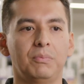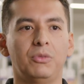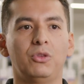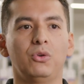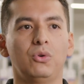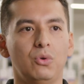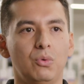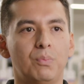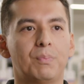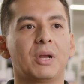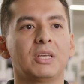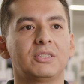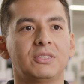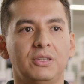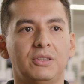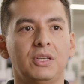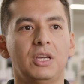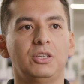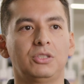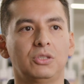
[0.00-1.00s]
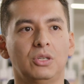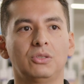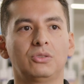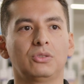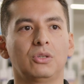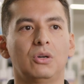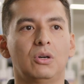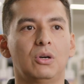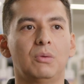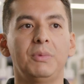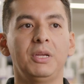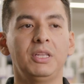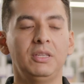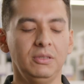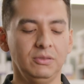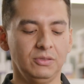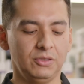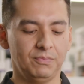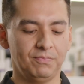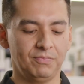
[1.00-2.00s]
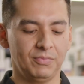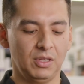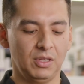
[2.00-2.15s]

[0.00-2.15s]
do presentations or meetings.